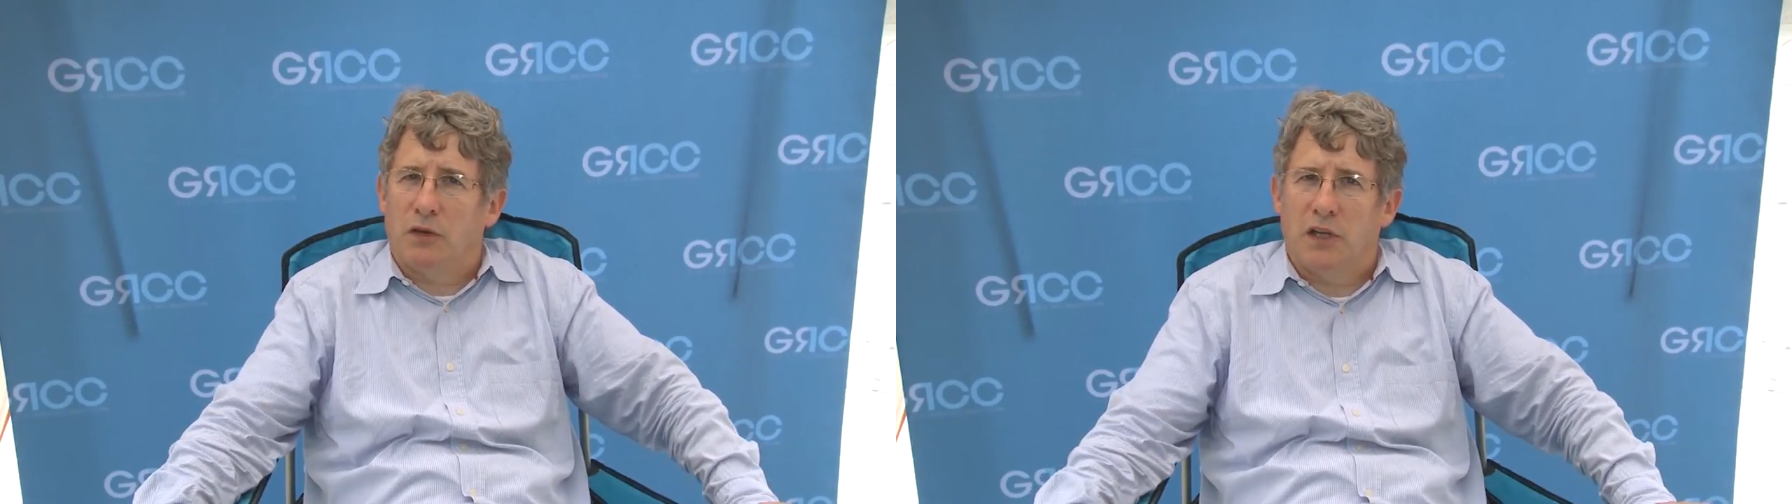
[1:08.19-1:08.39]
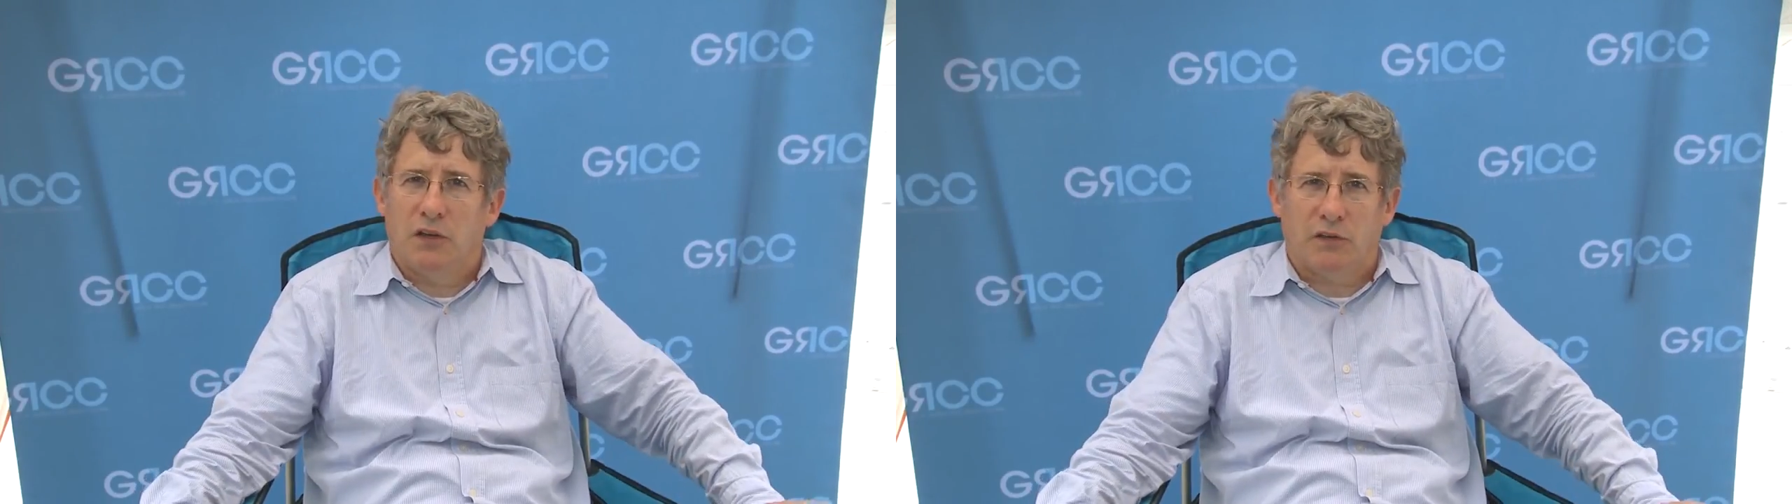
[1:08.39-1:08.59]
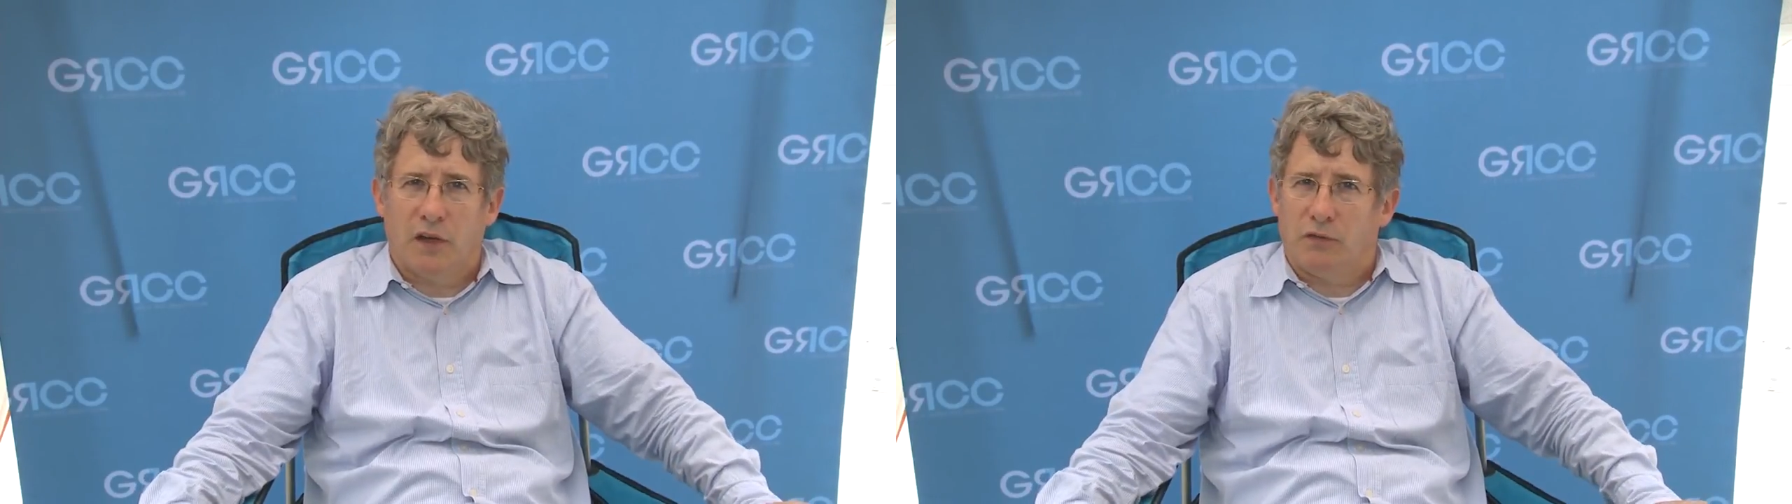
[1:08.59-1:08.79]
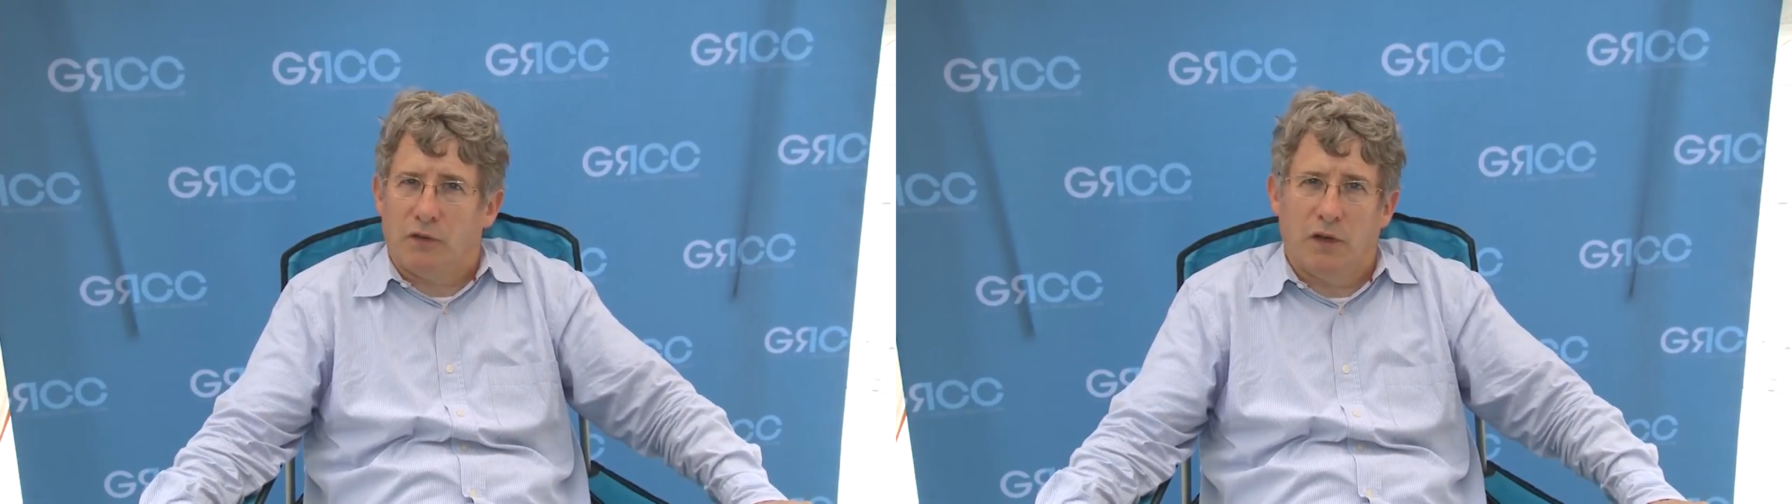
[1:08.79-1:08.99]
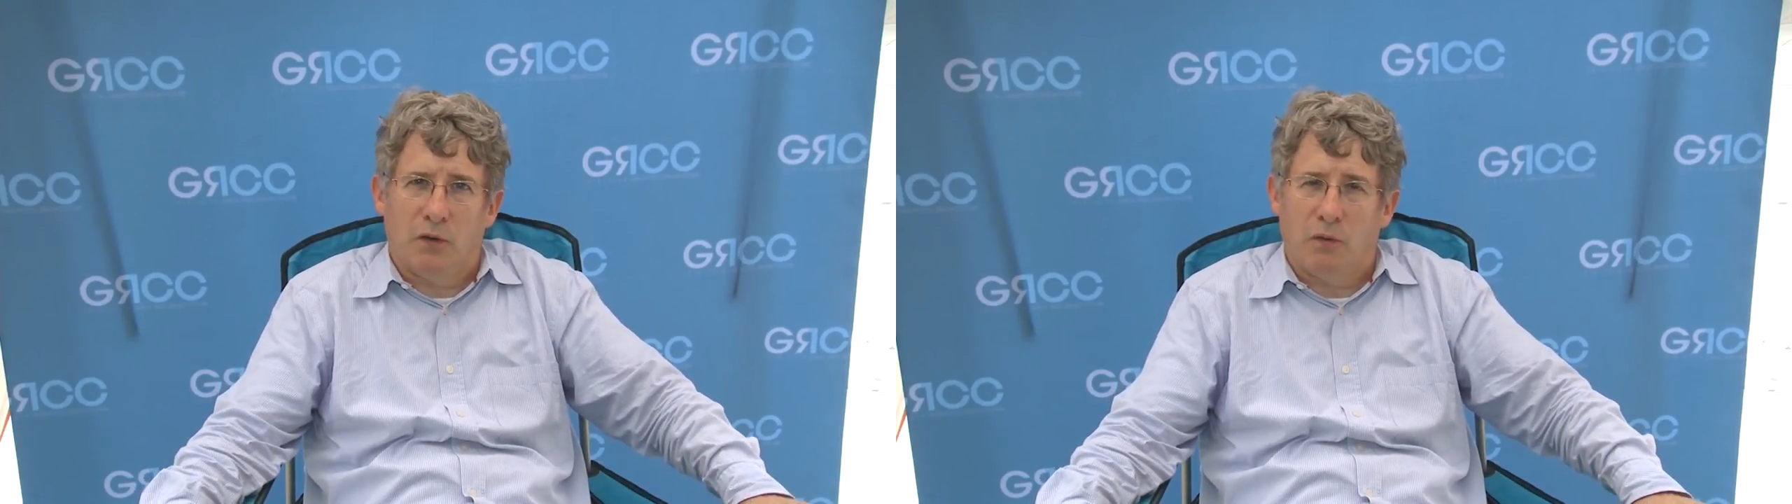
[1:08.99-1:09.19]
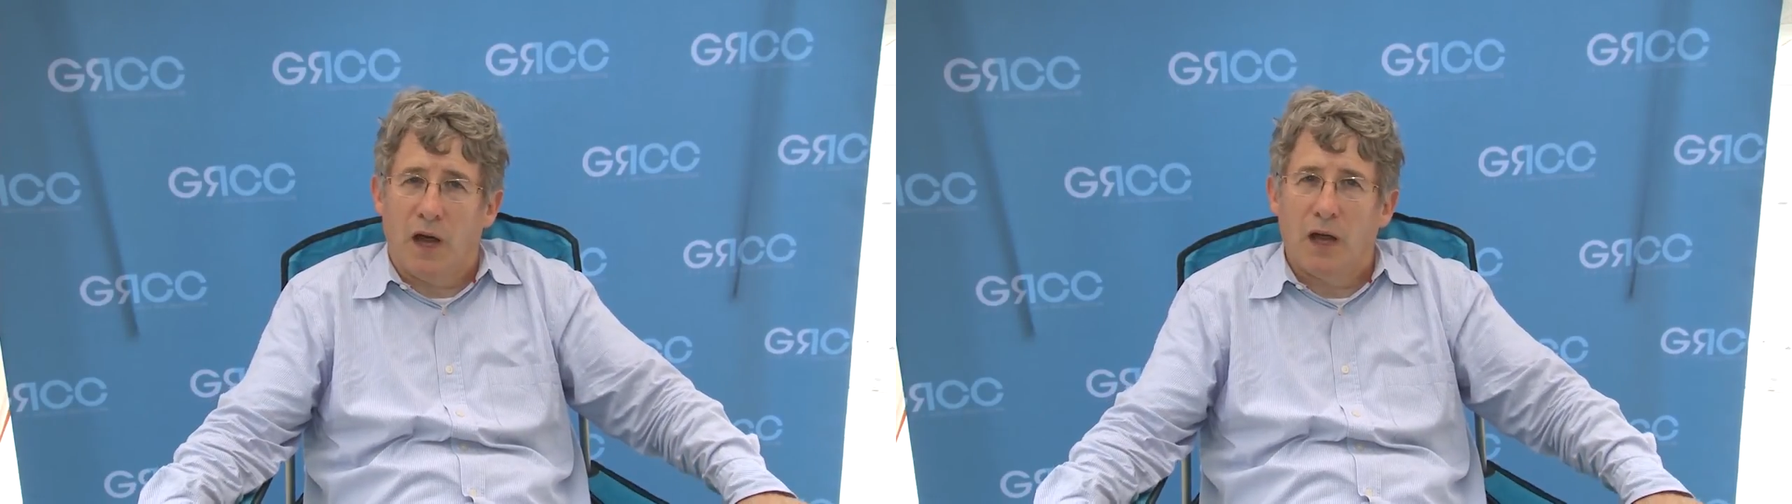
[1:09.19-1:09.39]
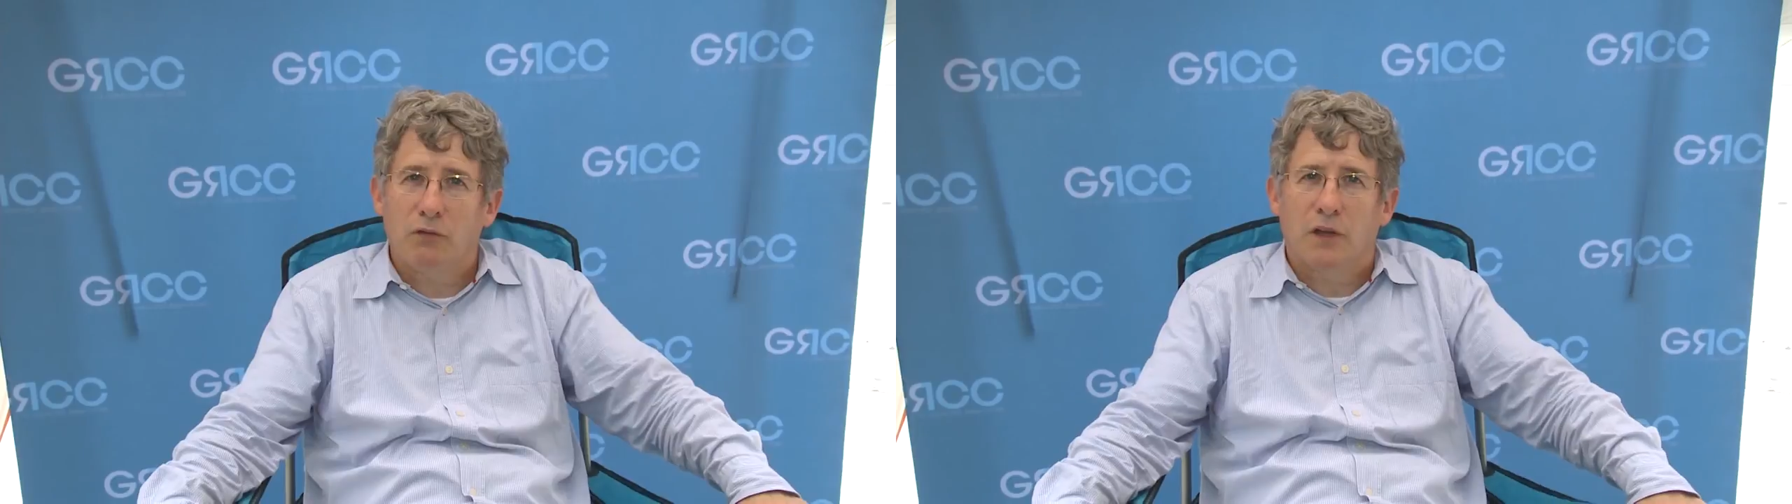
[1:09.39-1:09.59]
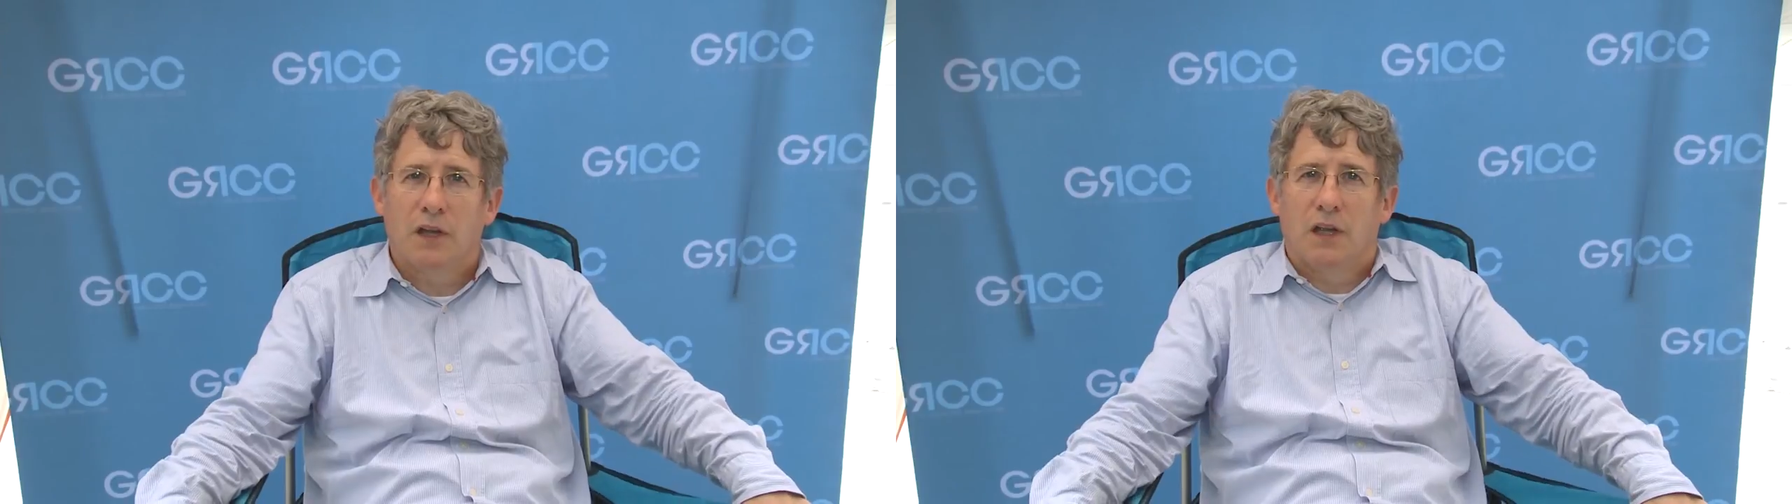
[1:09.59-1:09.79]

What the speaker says: 30 years after I arrived.